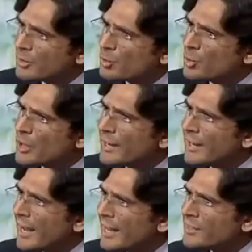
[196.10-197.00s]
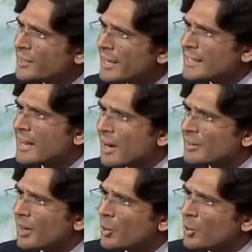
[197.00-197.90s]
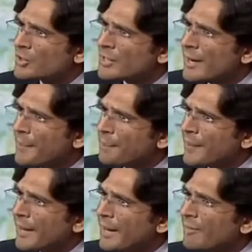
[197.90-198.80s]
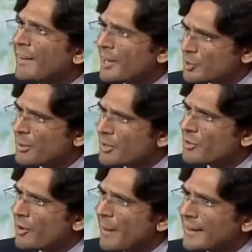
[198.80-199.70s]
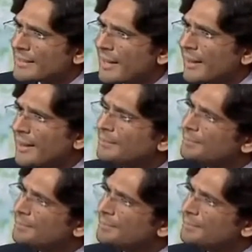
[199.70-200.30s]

his two sons, and Ishaq Dar, who is the finance minister of Pakistan.